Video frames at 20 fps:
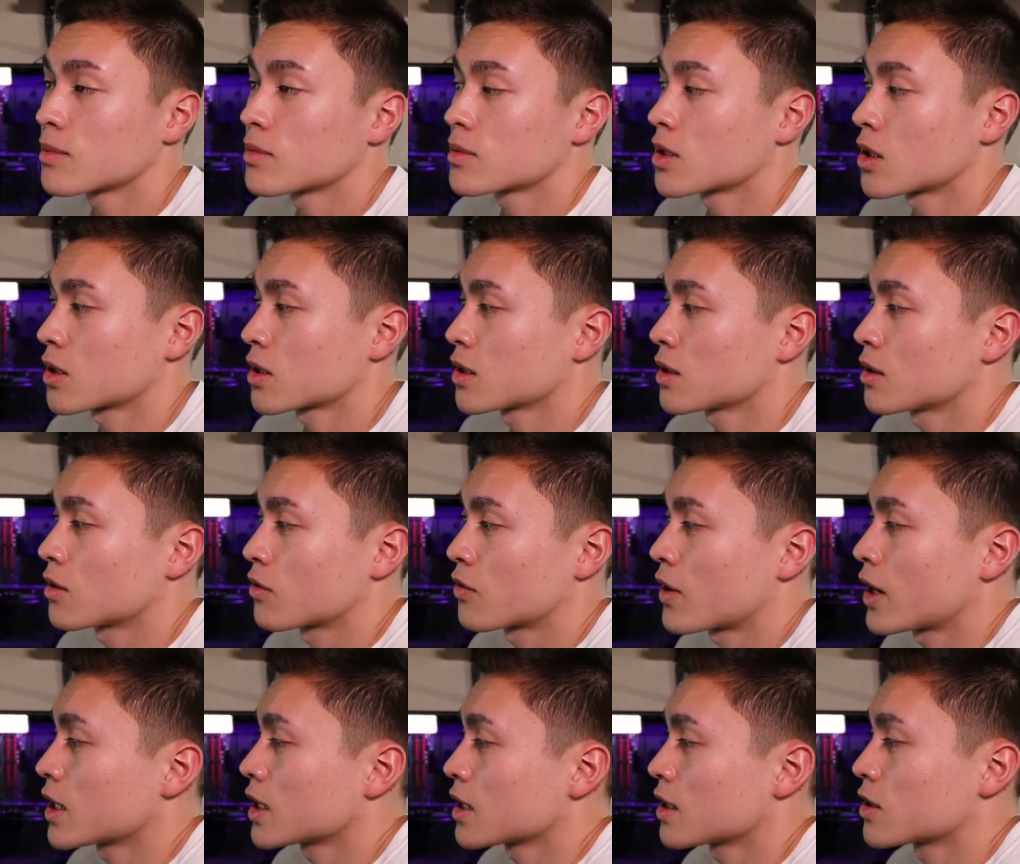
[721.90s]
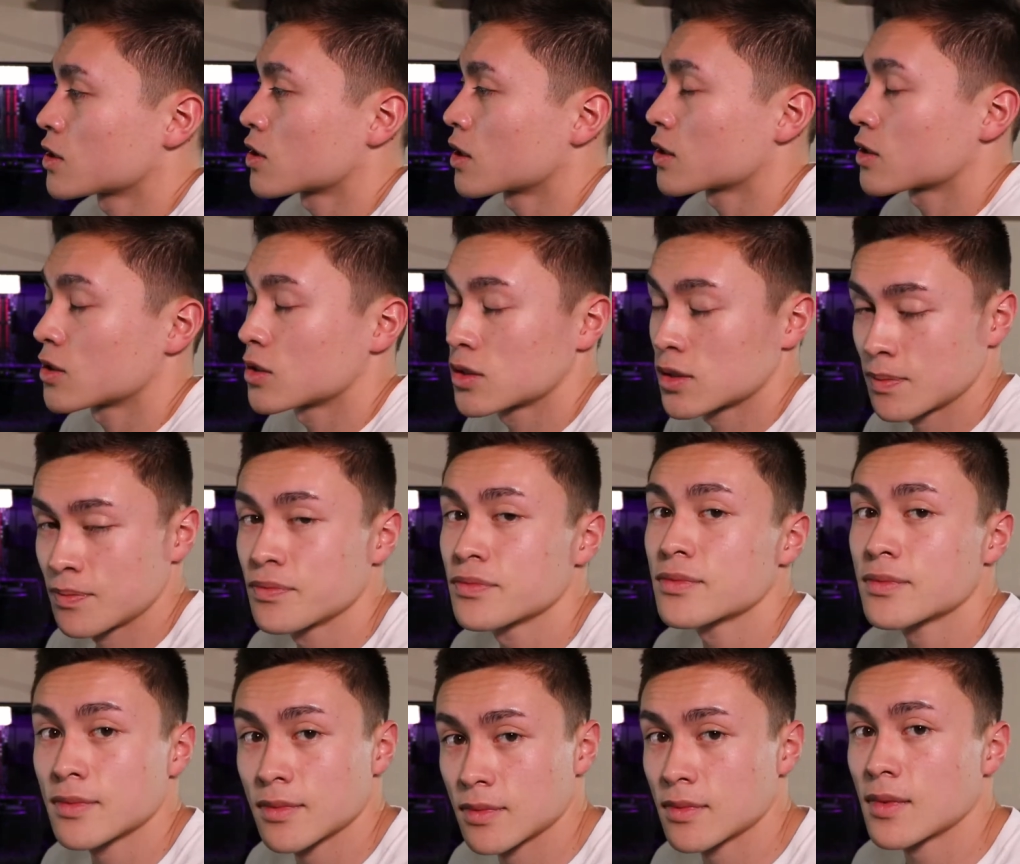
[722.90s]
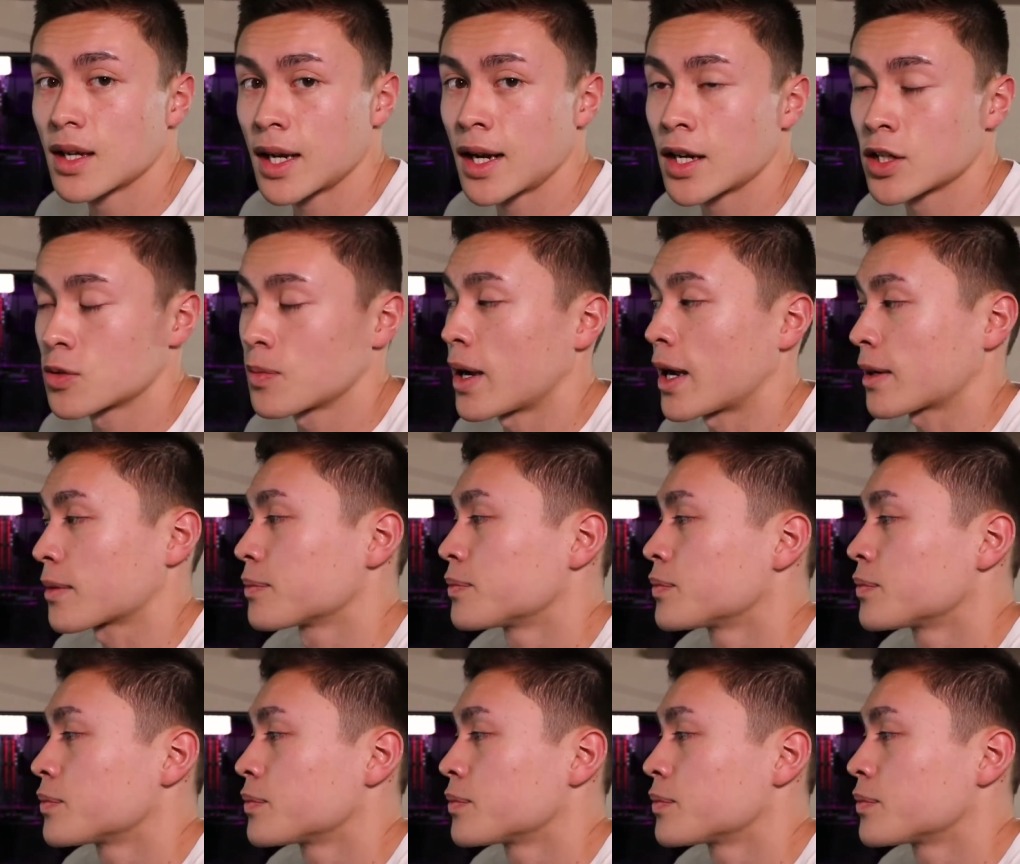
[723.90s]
talking or finding the instructors, I got your back.